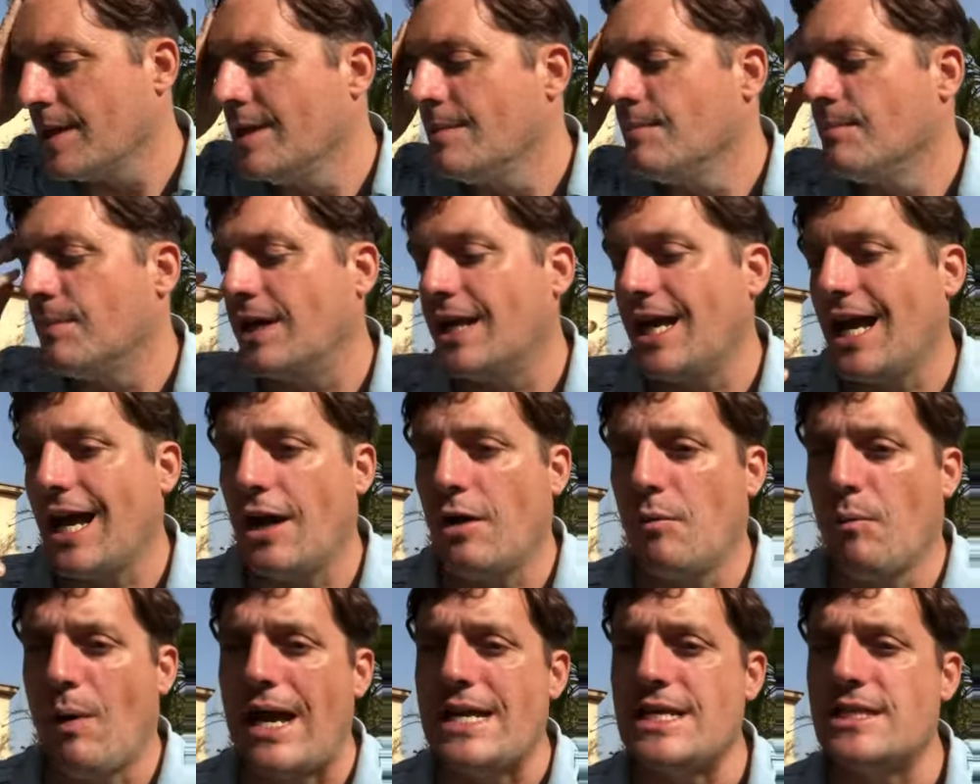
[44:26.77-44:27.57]
But he
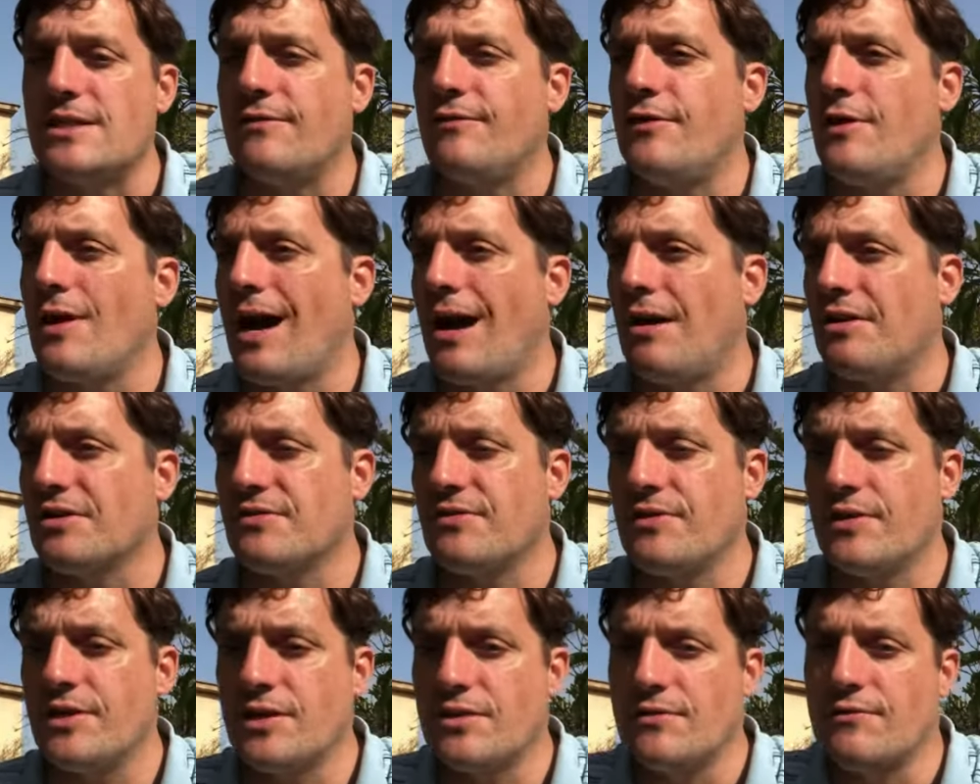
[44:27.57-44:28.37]
had waited a few
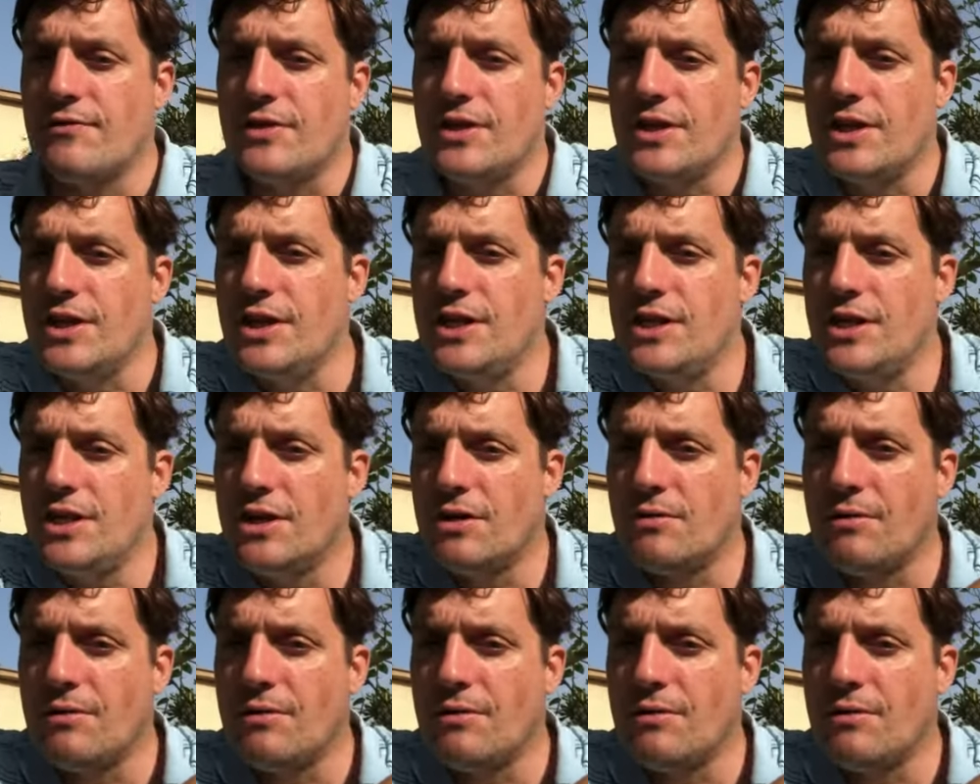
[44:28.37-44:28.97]
hours for the